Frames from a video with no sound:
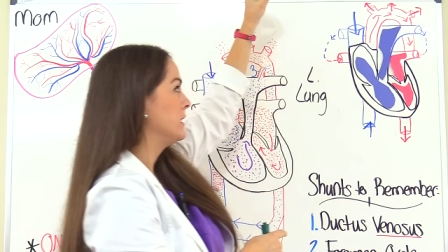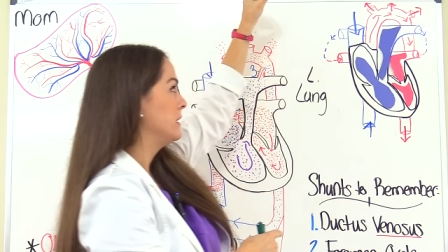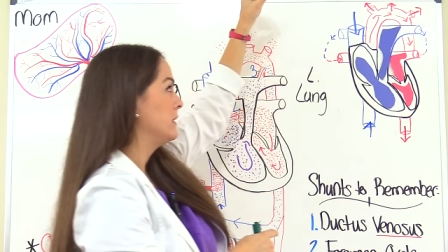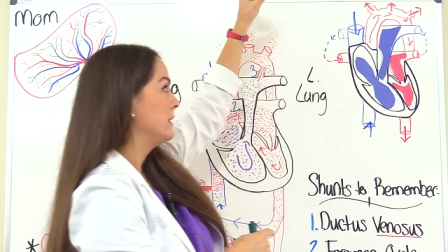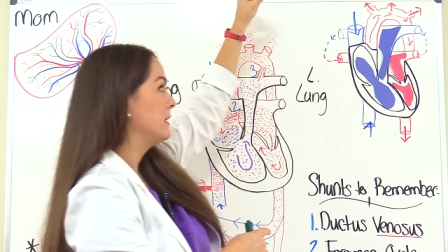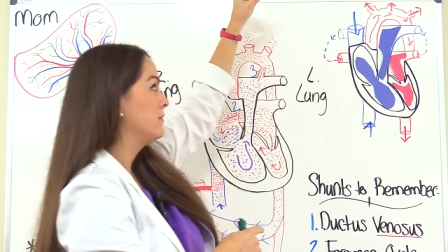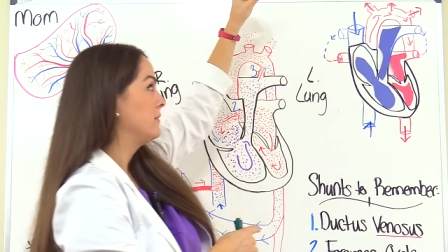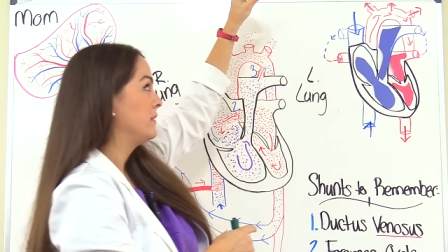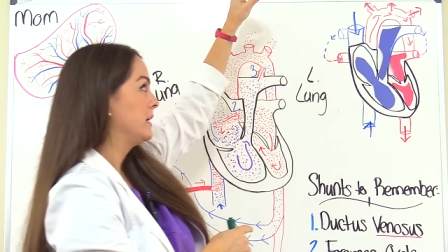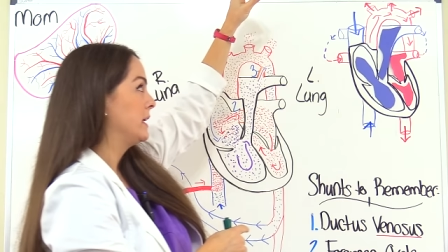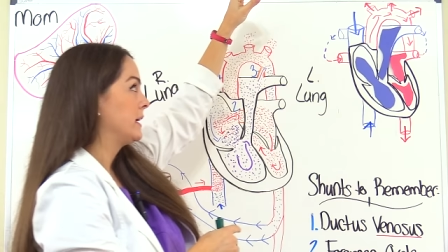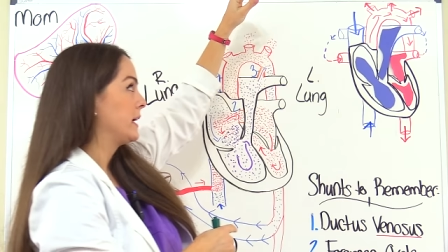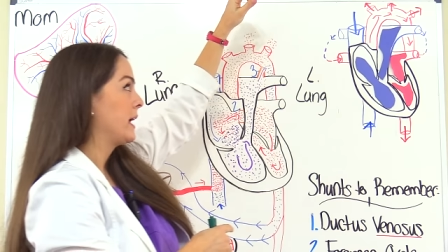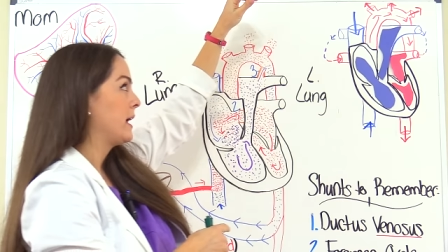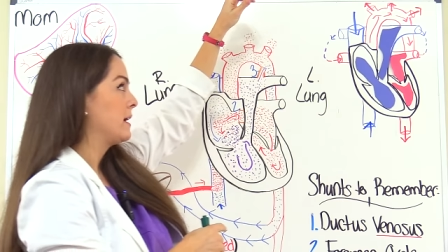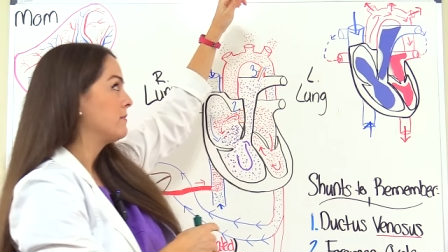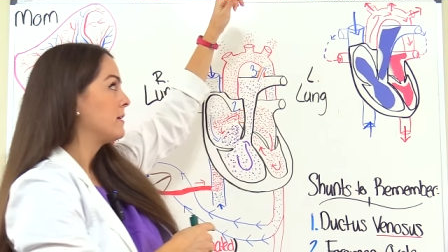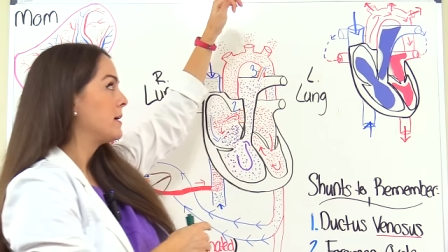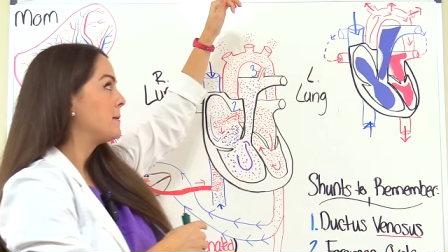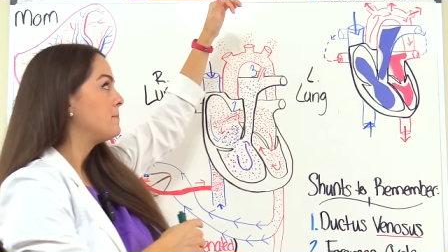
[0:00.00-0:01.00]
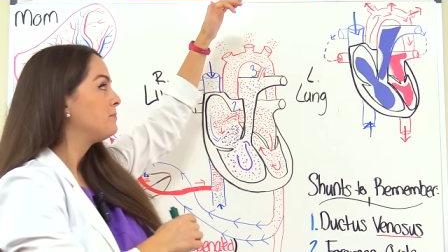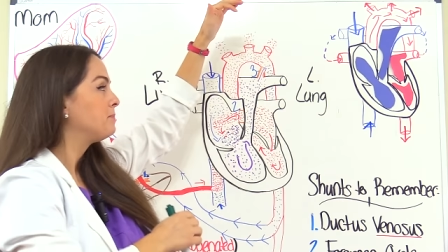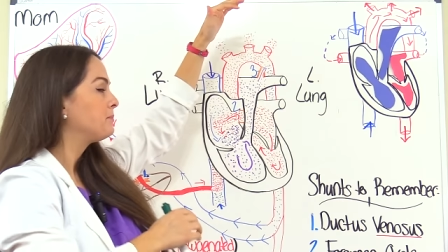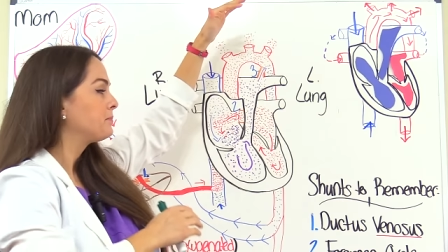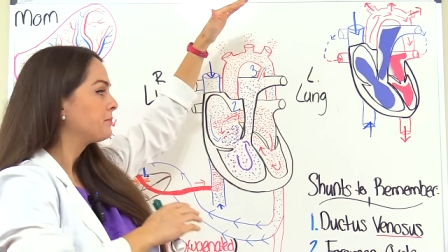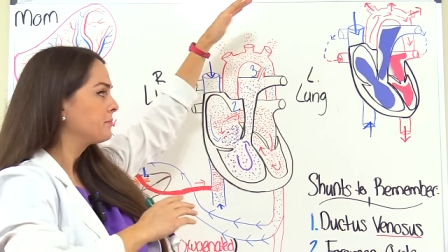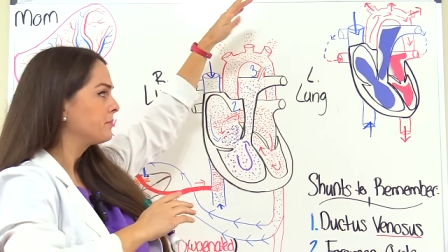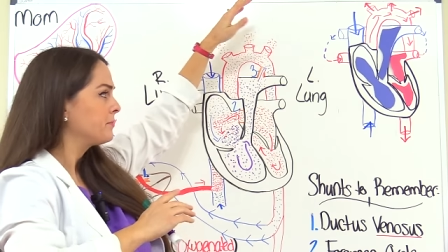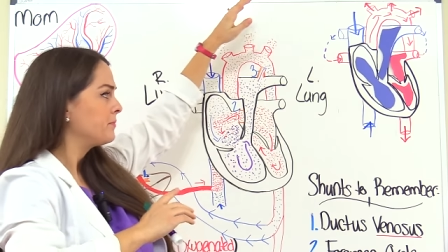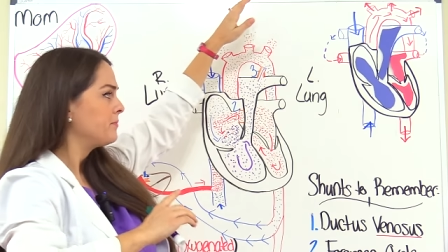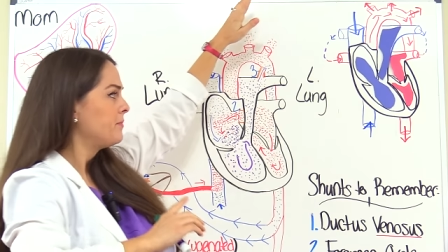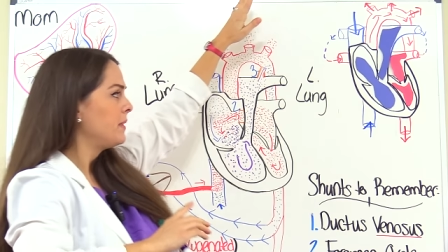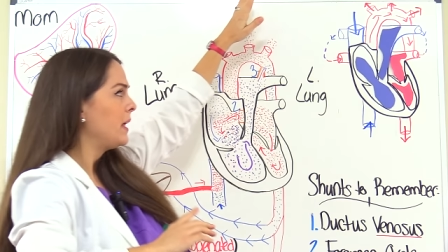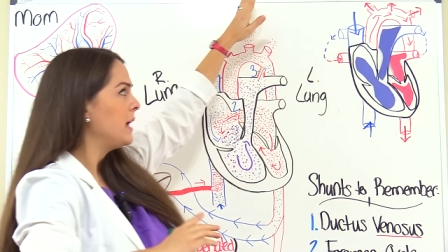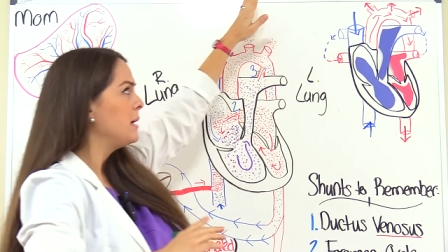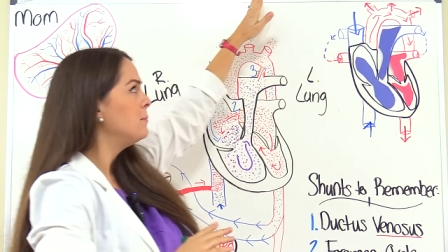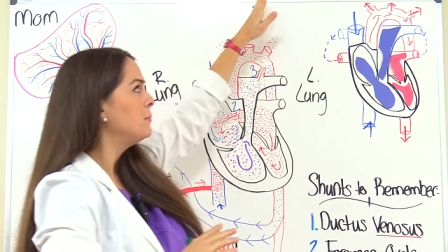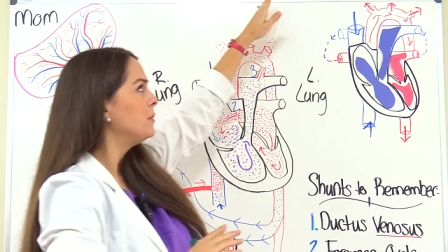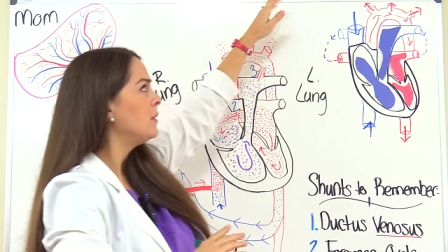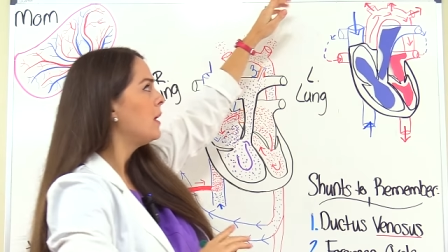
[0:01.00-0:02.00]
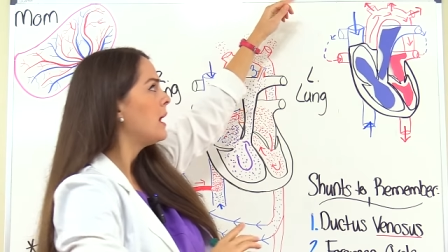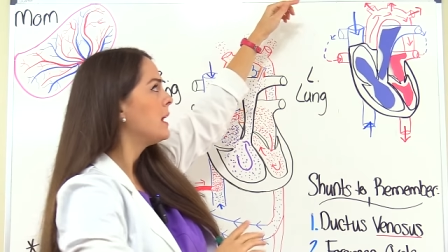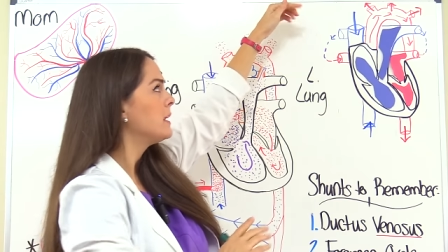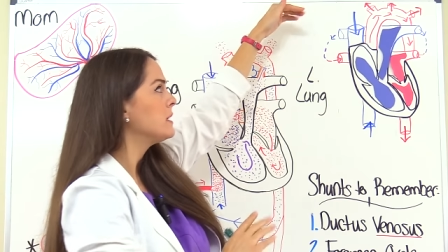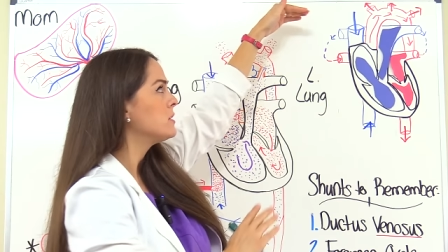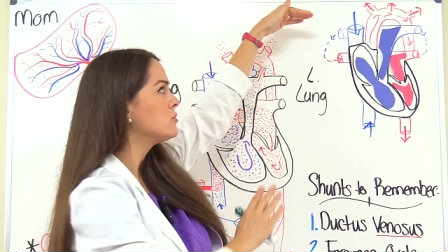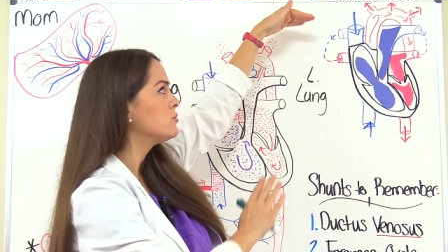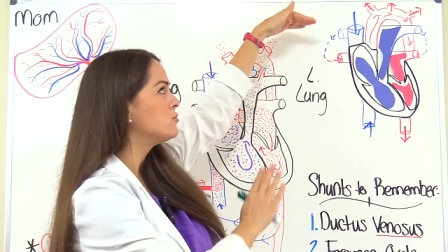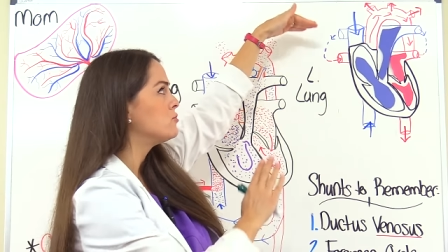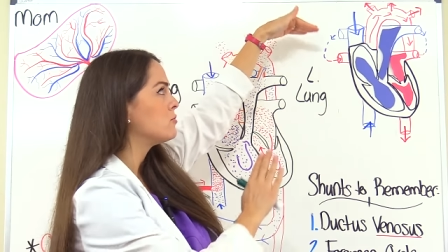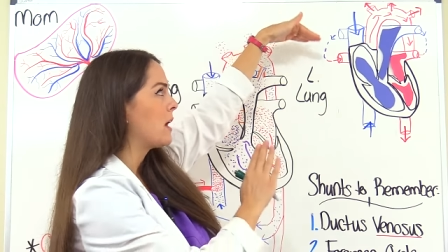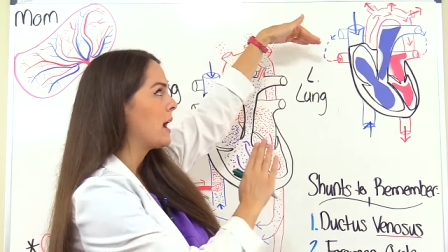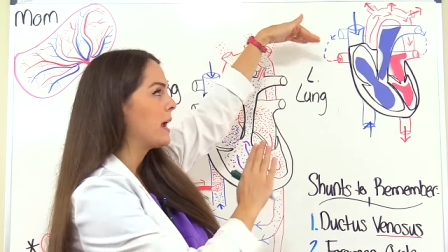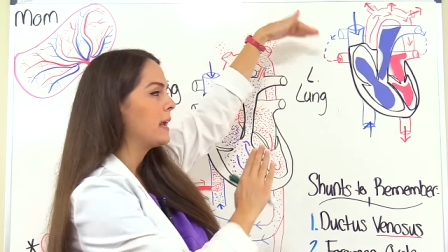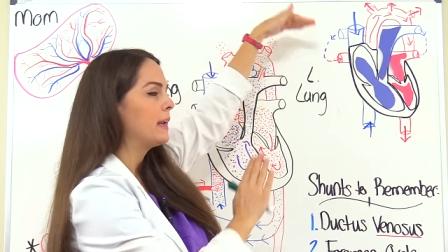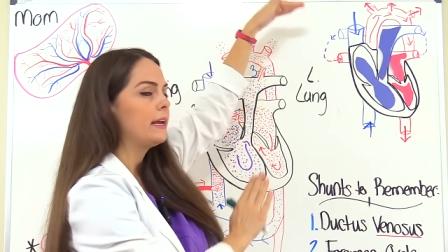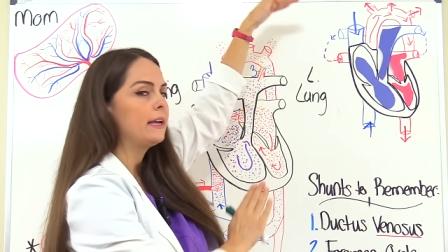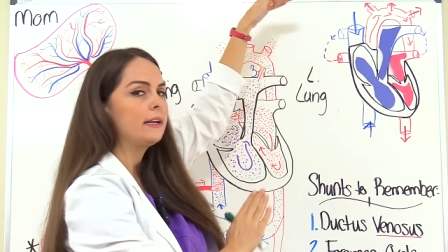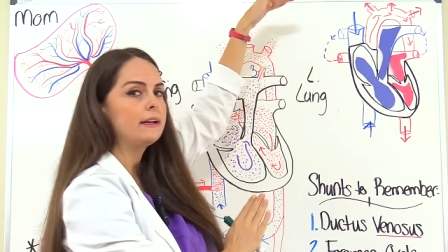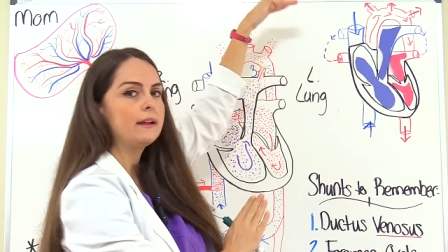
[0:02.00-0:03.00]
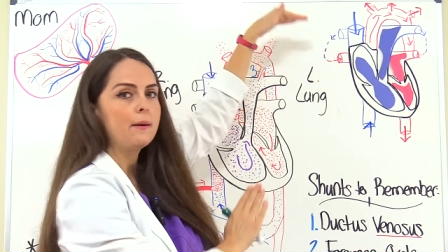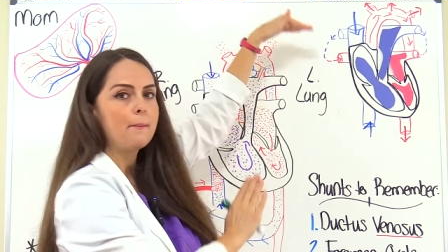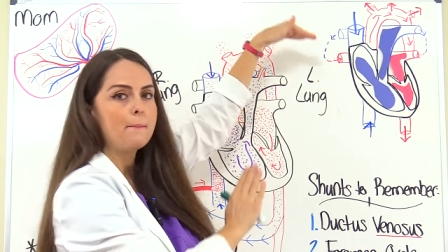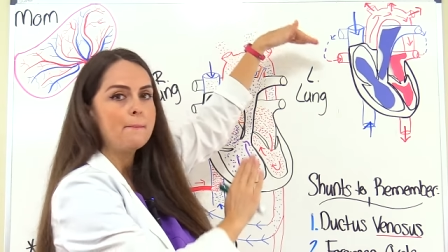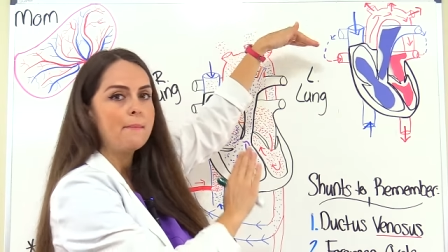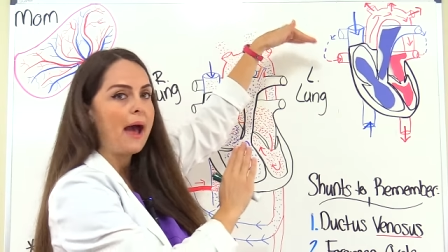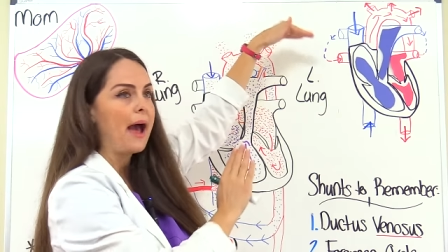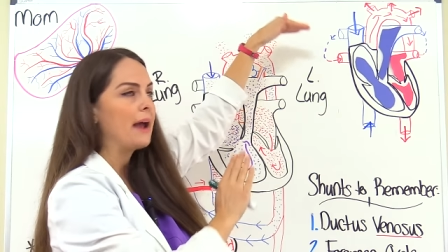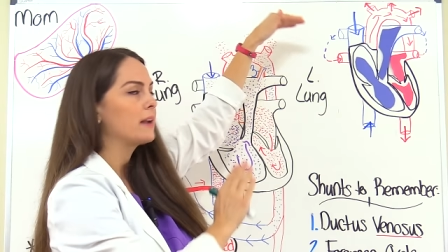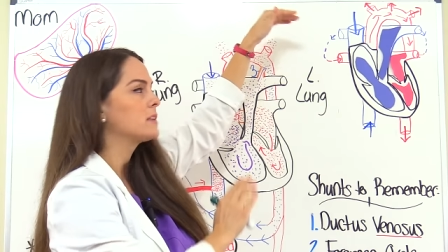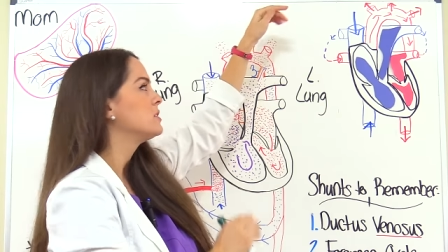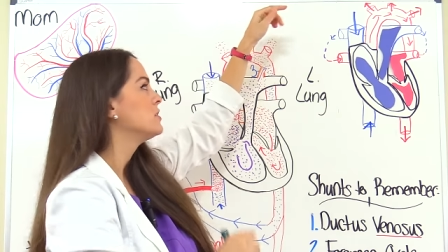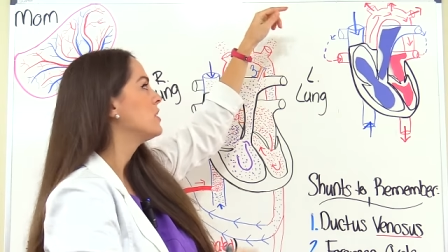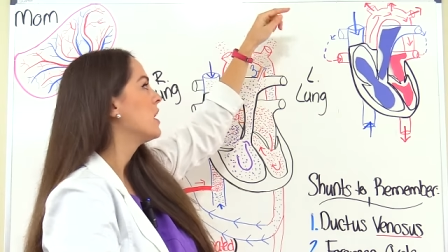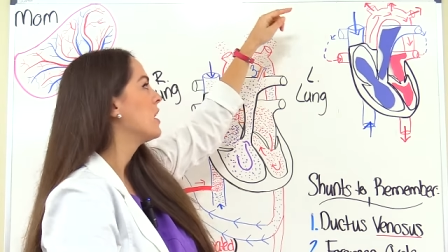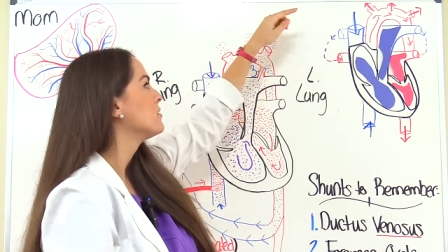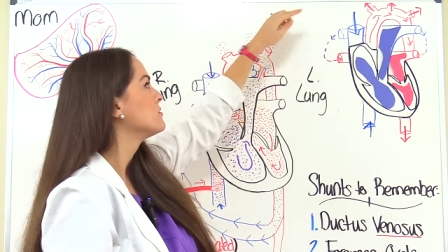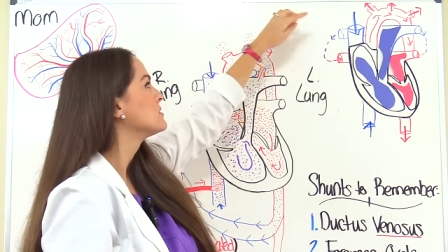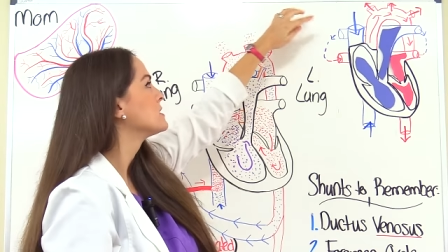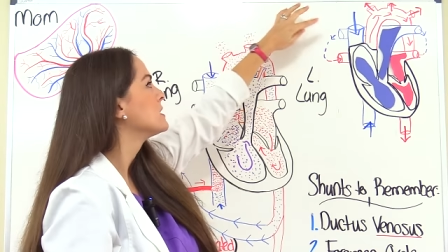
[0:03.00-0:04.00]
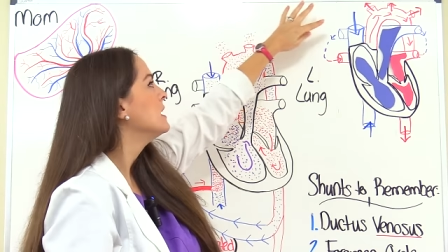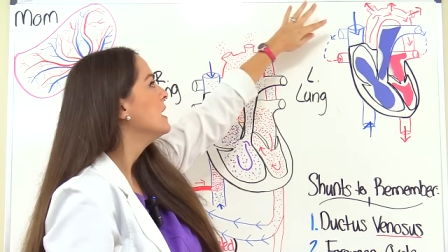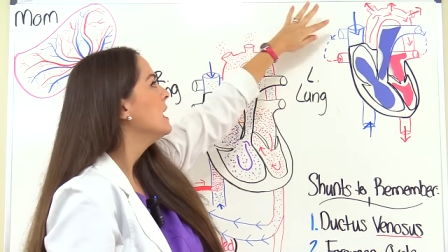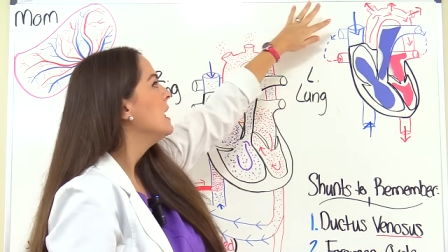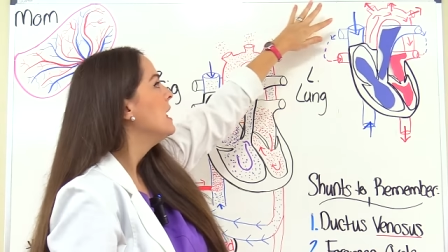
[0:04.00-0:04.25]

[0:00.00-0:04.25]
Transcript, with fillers: vena cava. And blood is draining back to those.